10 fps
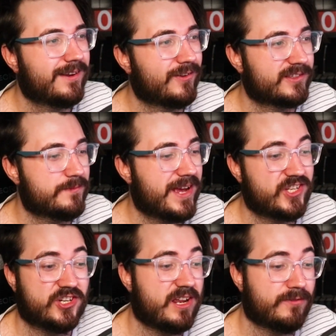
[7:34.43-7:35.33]
Not to
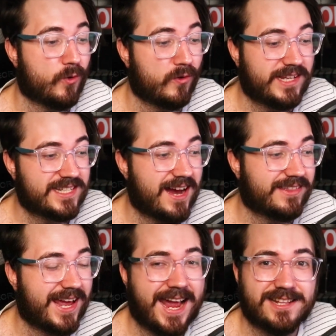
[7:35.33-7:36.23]
mention, if all these
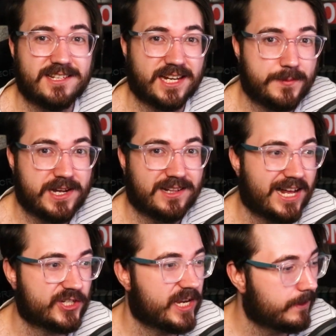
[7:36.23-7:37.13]
other heads are going to be
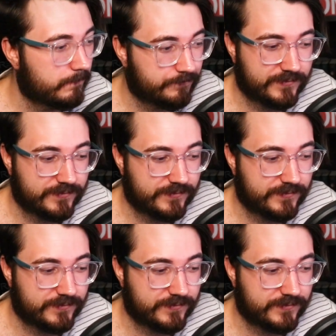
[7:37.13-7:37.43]
clashing,